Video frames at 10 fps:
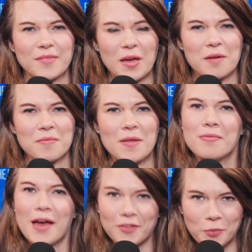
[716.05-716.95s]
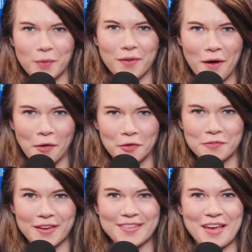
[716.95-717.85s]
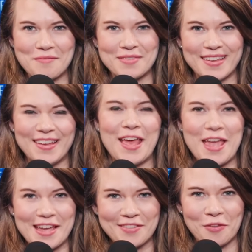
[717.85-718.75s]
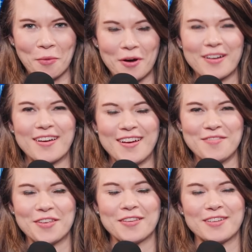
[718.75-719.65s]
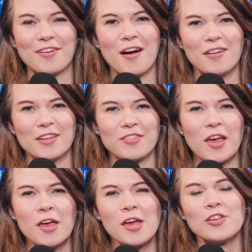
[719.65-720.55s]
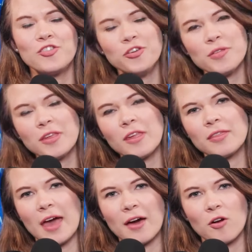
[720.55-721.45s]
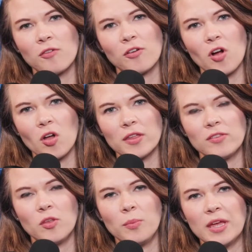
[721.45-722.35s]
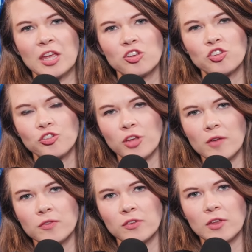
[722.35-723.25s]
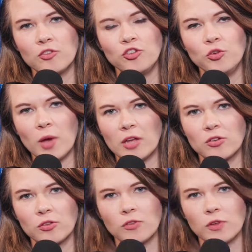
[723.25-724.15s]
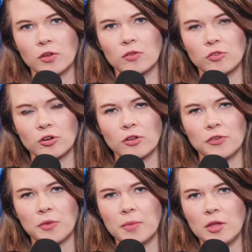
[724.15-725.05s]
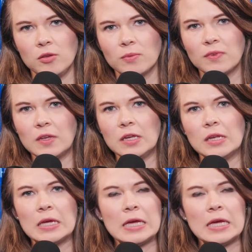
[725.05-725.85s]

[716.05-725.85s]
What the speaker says: Yeah, and that's where the College Fix comes in and the work of Hillsdale College. Do you think that overall is the biggest shift since you enter the field of journalism that you've seen?